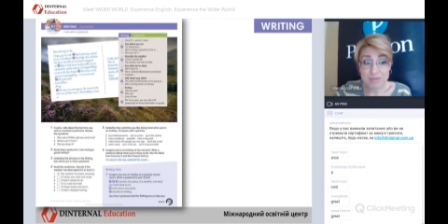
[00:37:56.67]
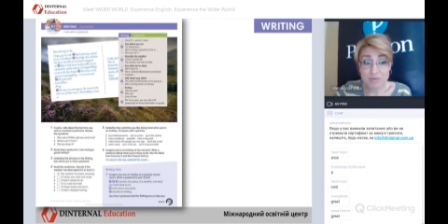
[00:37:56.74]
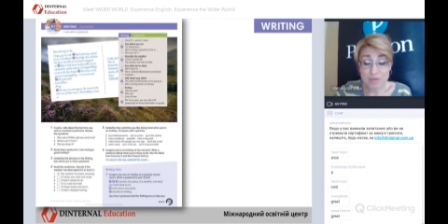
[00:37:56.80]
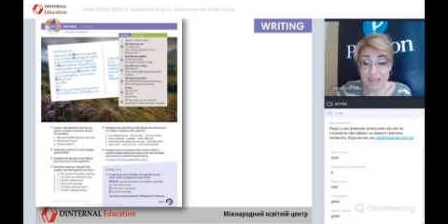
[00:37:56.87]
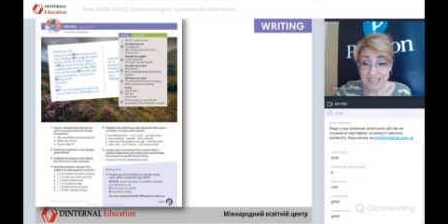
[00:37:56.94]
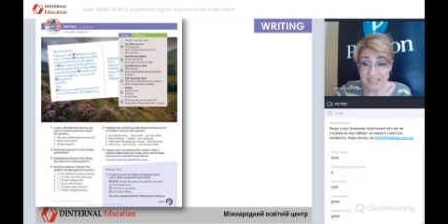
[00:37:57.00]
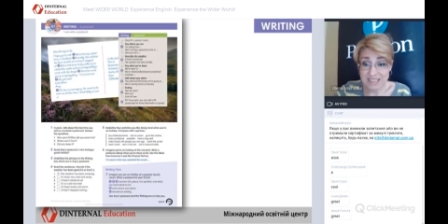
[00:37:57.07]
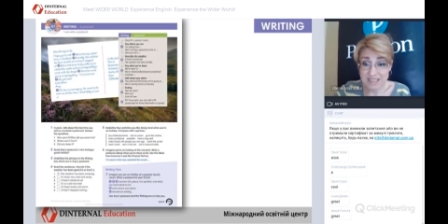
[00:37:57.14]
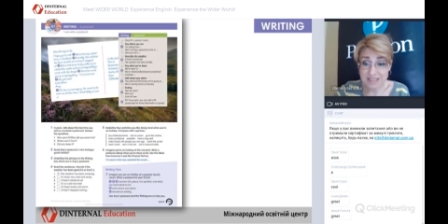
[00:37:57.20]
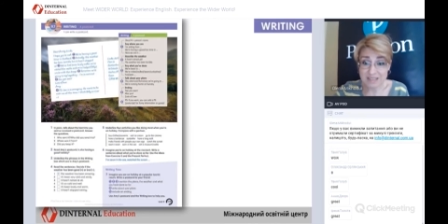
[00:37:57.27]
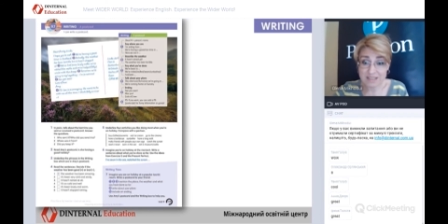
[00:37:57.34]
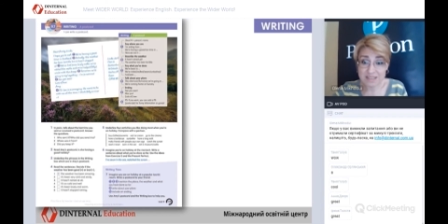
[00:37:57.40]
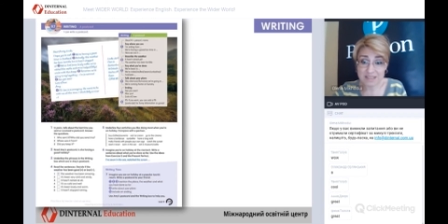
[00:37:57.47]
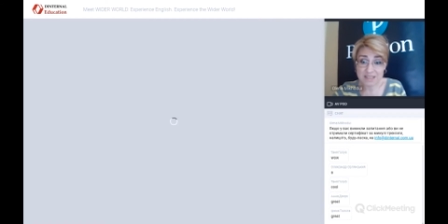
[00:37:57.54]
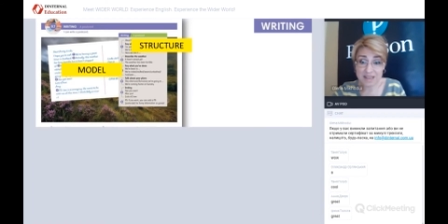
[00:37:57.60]

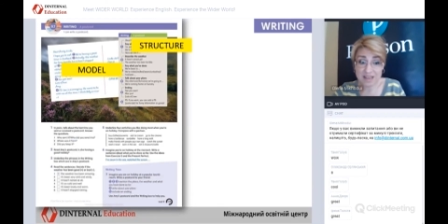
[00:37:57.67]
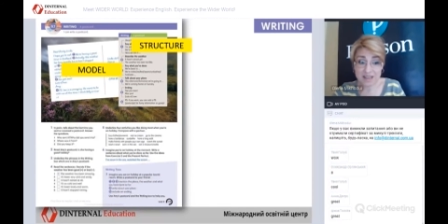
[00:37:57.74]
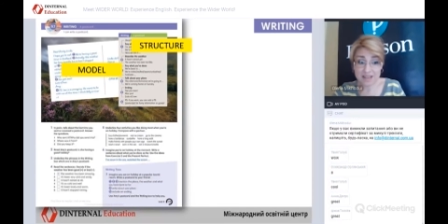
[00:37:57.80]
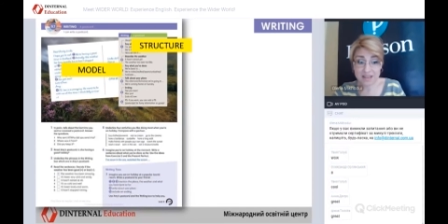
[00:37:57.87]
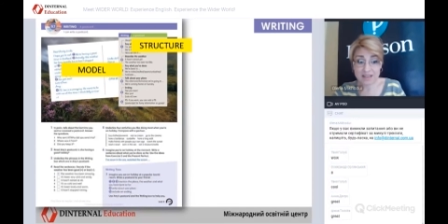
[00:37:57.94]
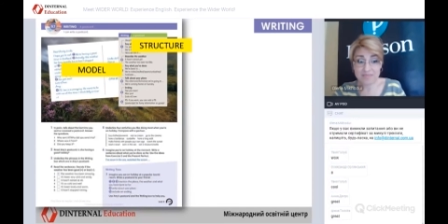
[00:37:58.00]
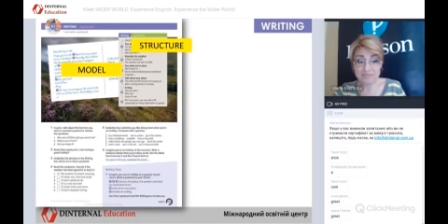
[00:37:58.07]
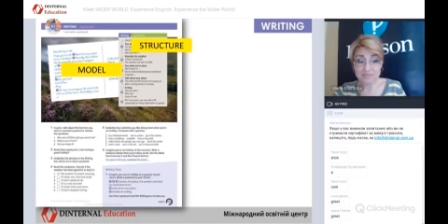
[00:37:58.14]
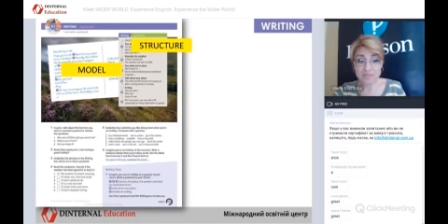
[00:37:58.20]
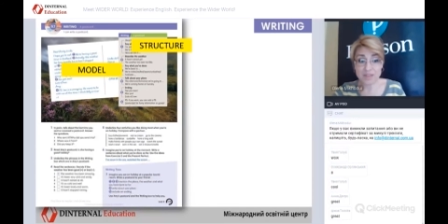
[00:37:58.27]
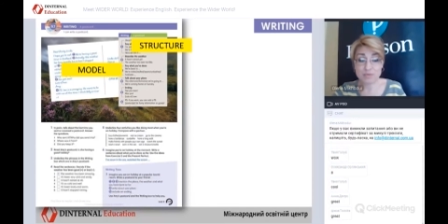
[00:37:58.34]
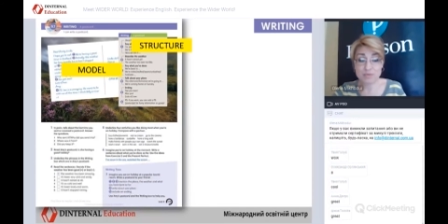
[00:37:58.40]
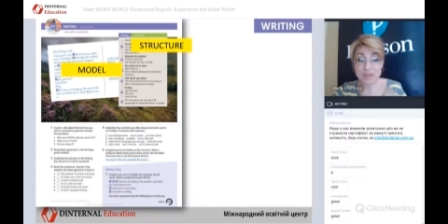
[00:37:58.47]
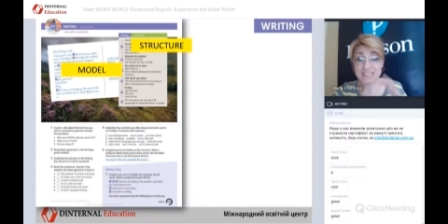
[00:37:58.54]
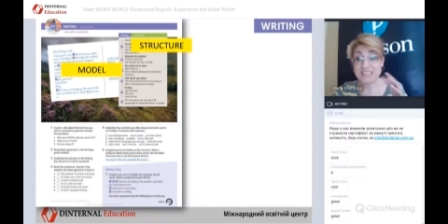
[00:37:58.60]
Writing
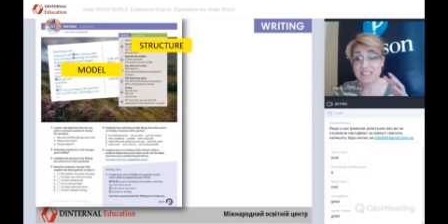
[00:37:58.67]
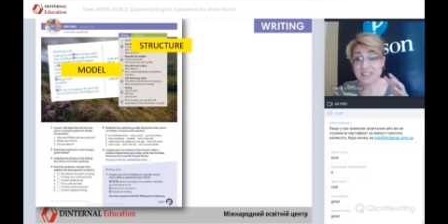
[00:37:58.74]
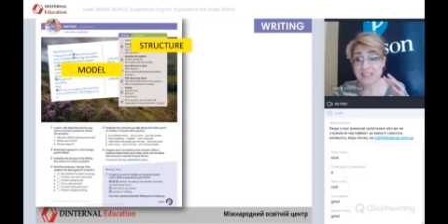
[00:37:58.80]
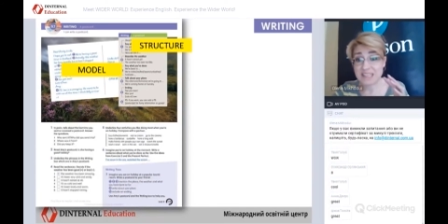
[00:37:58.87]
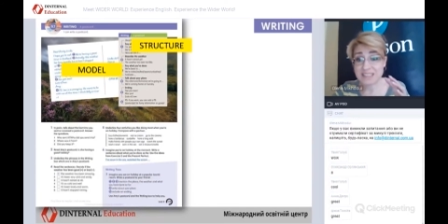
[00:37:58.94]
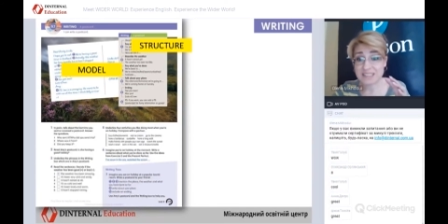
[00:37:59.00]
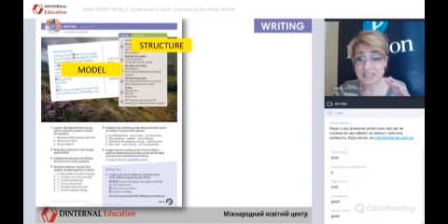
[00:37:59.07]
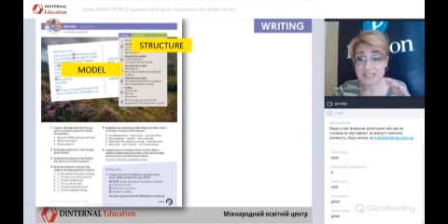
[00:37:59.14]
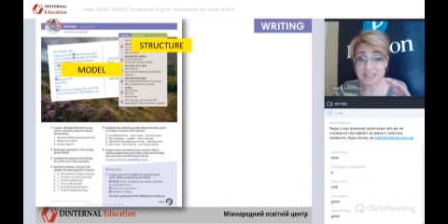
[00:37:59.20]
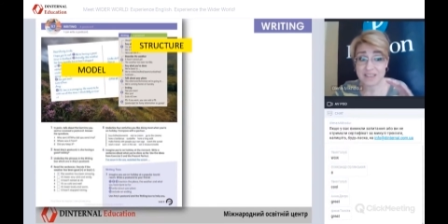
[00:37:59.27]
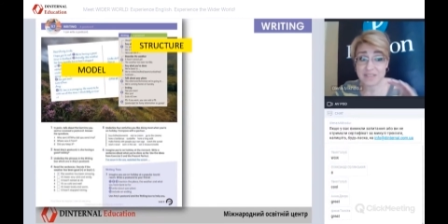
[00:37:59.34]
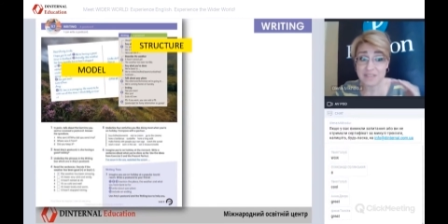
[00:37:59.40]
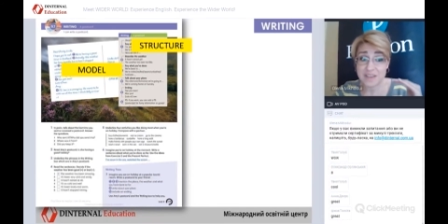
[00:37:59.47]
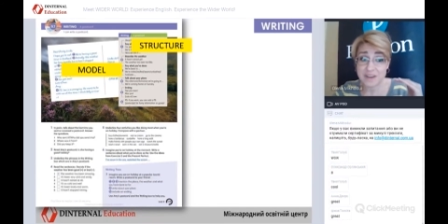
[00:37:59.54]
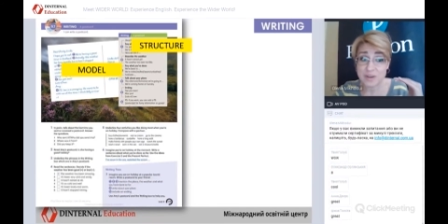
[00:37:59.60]

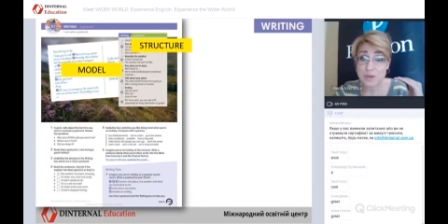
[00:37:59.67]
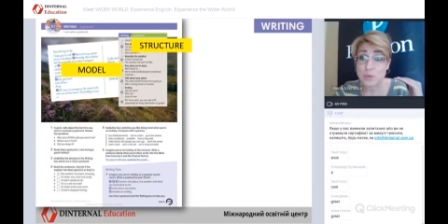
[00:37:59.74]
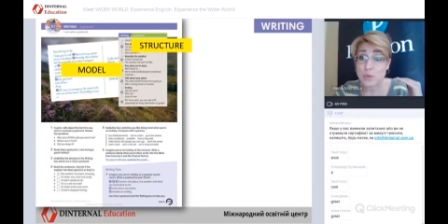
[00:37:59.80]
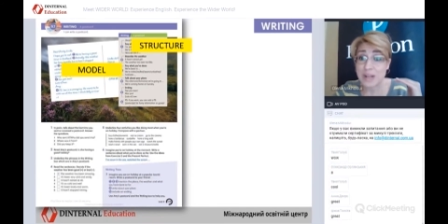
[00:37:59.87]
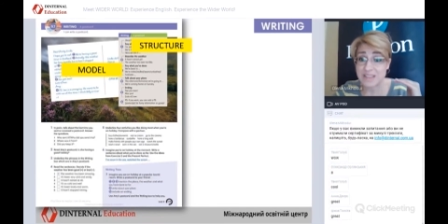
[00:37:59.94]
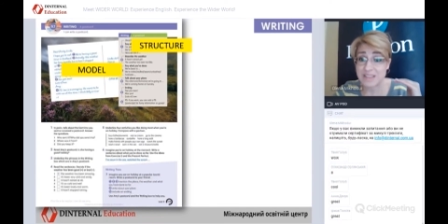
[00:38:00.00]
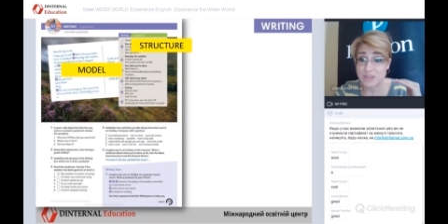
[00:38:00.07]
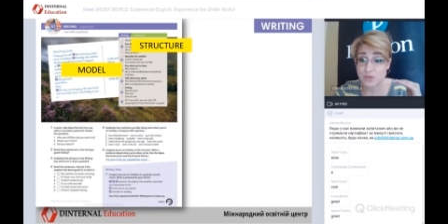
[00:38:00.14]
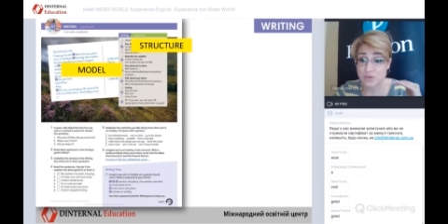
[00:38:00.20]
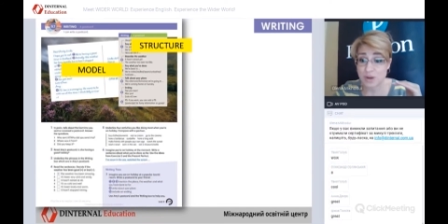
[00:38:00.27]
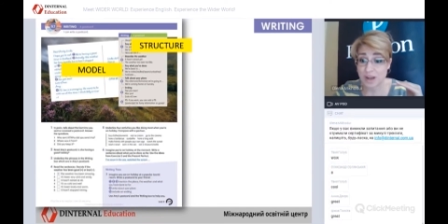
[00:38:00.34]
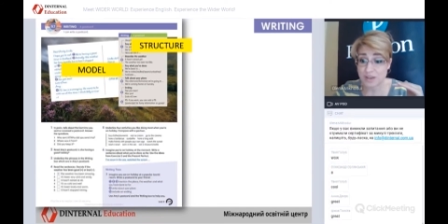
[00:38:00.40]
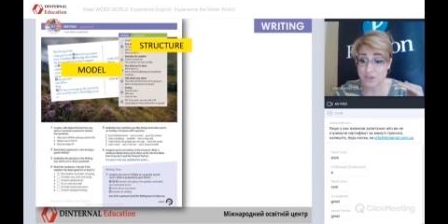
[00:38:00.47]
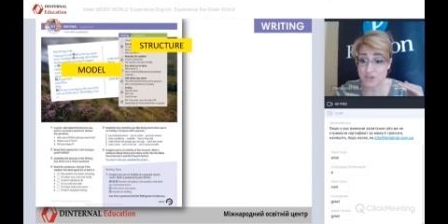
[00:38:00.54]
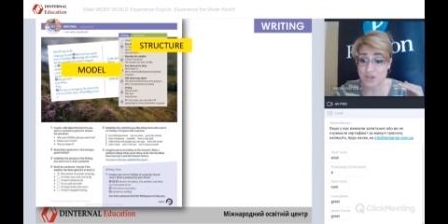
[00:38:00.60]
lessons are very well
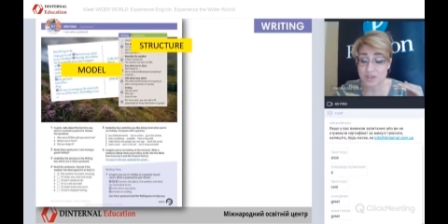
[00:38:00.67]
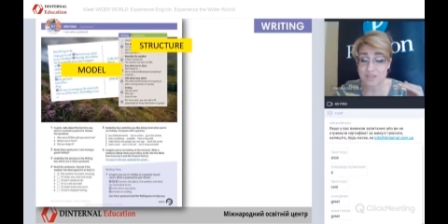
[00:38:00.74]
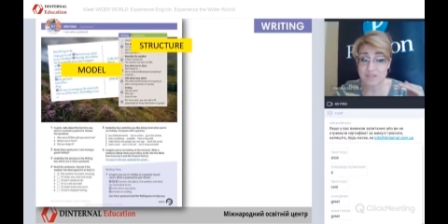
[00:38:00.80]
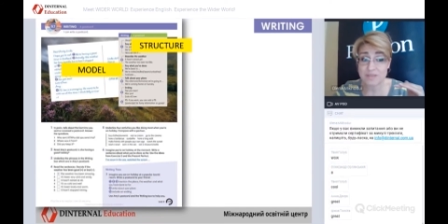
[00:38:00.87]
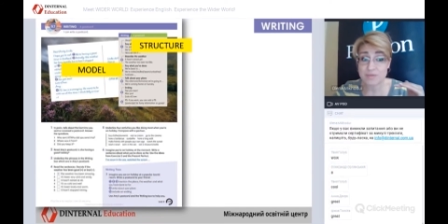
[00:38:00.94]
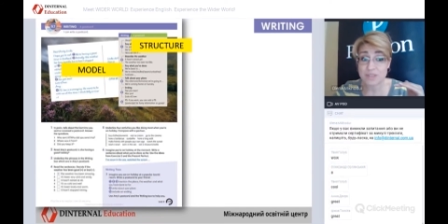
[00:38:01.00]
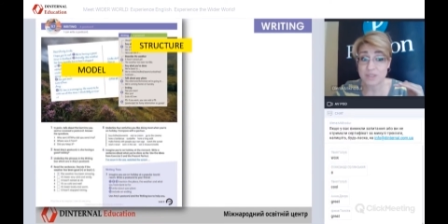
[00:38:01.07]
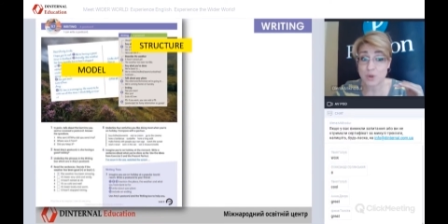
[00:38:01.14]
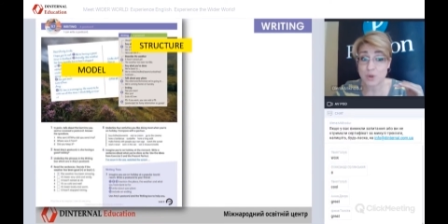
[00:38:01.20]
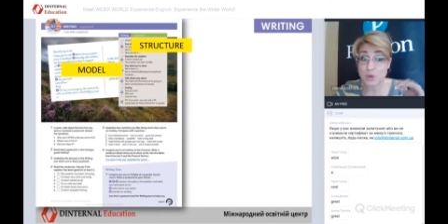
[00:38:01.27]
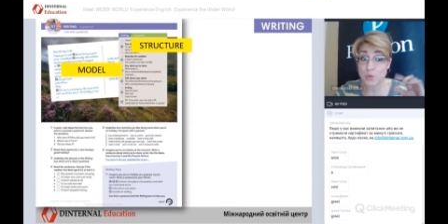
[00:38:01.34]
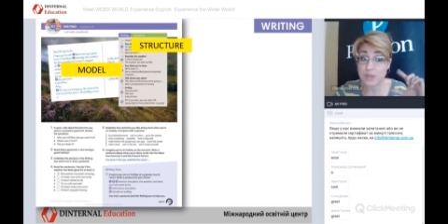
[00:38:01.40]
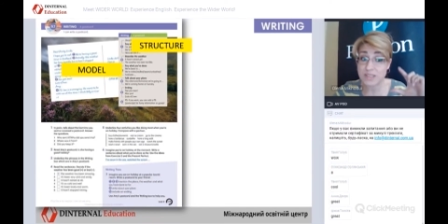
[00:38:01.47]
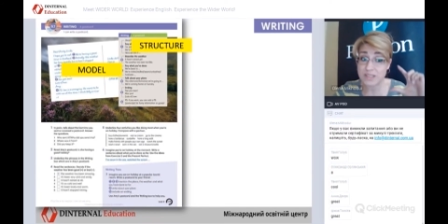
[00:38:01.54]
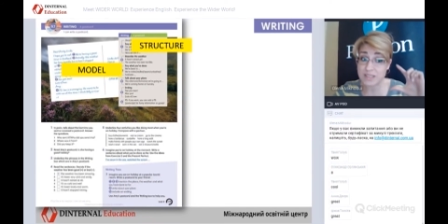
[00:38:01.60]
structured. There is
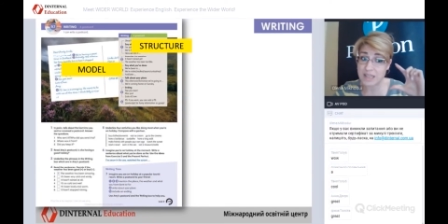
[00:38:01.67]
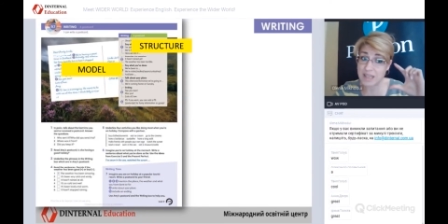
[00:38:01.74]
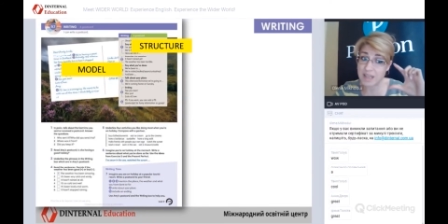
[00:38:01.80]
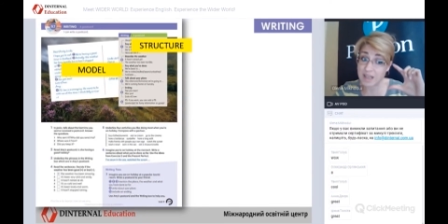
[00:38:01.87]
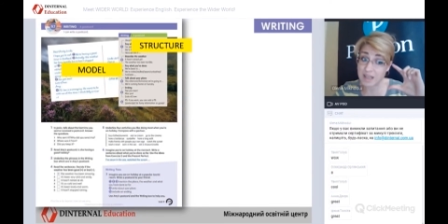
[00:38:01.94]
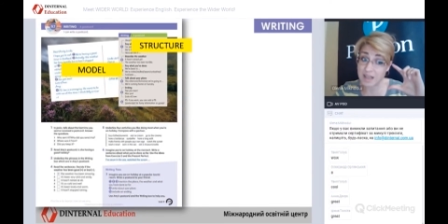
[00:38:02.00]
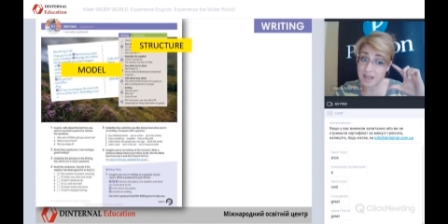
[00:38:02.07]
always